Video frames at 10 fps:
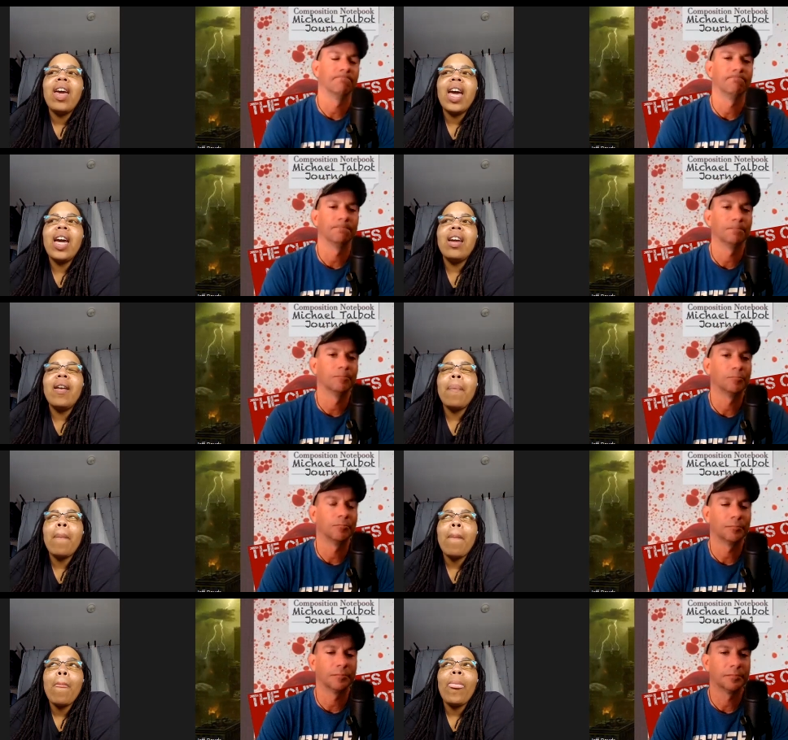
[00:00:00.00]
Speaker 1: a
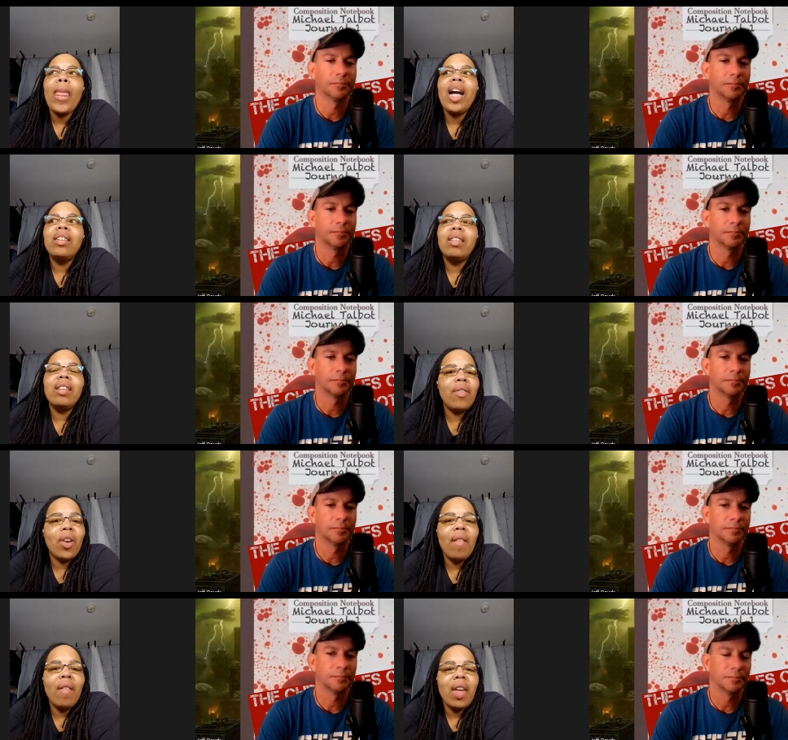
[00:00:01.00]
a
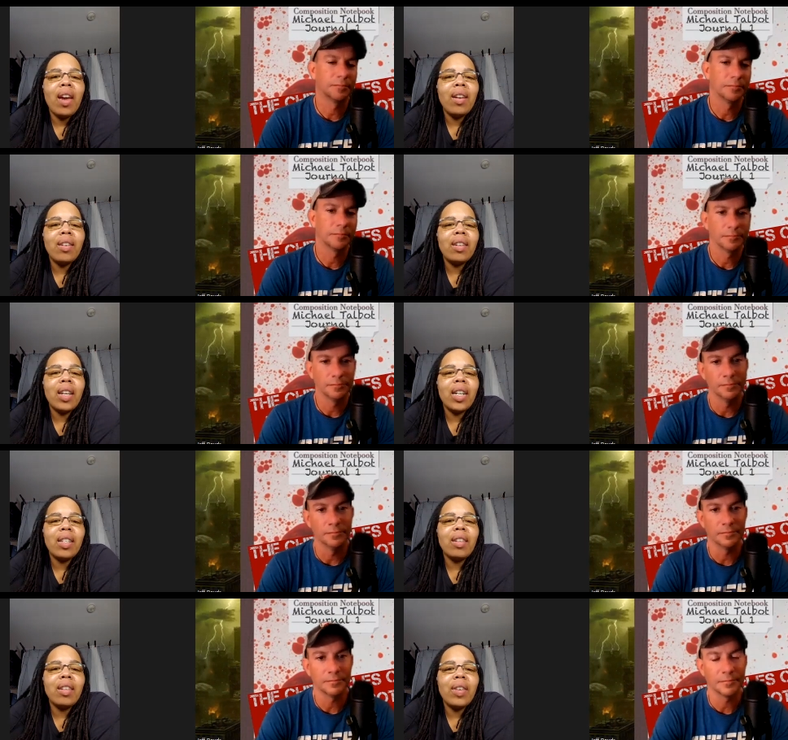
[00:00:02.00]
sliver of that, like
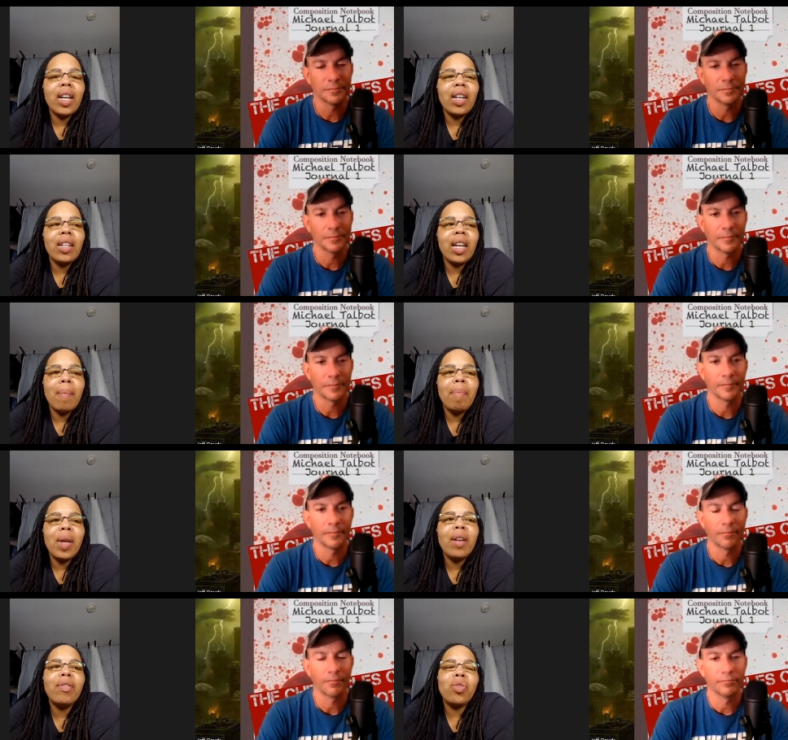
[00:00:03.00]
mm-hmm. a sliver, like a like a
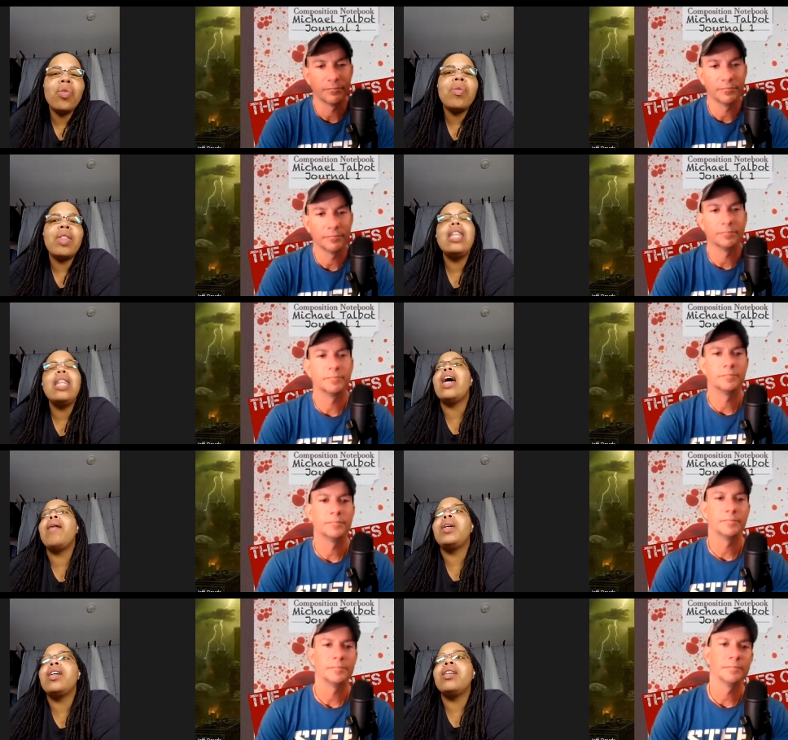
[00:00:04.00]
bit of truth in
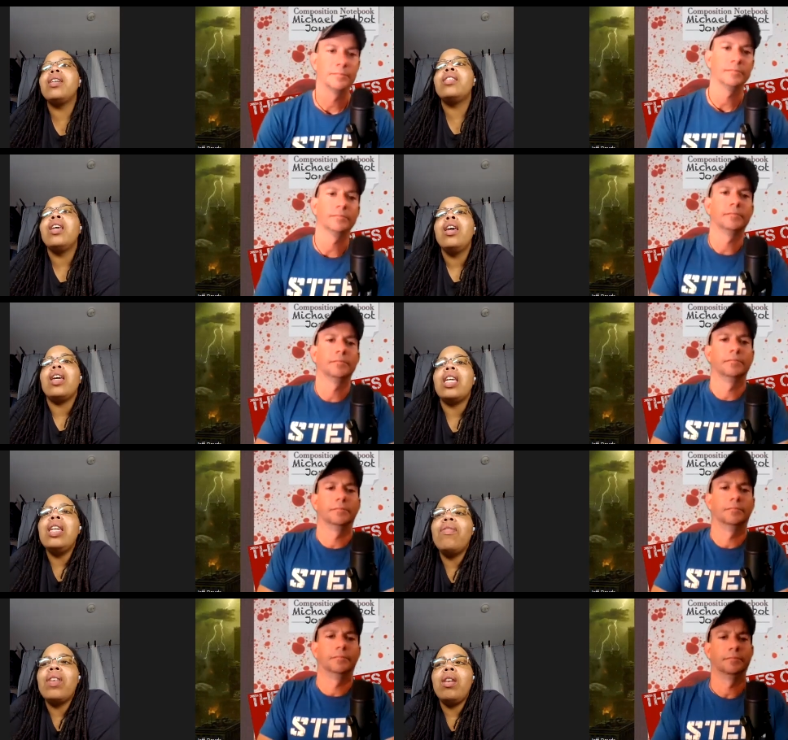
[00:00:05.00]
that, because
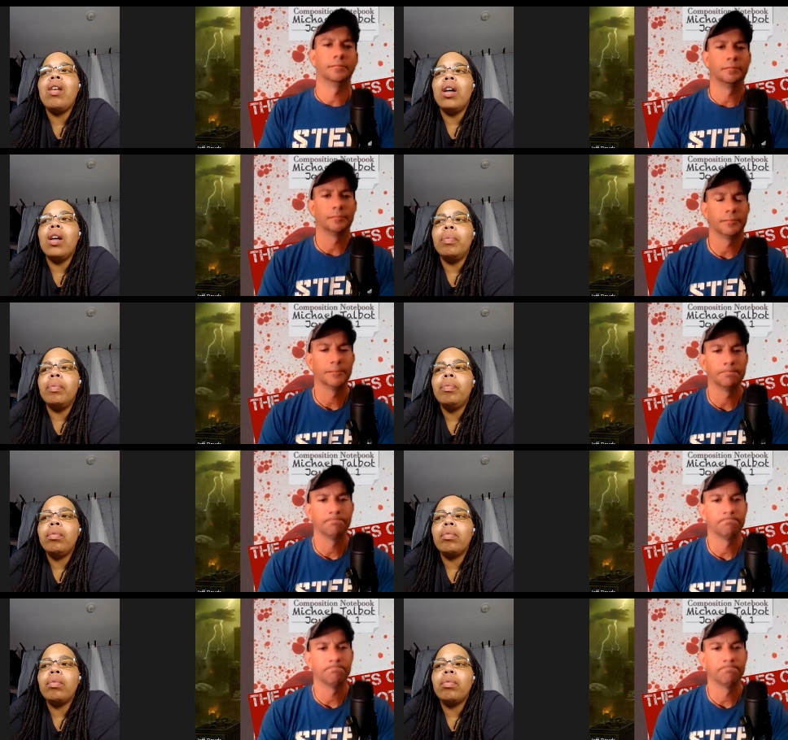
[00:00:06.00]
even um,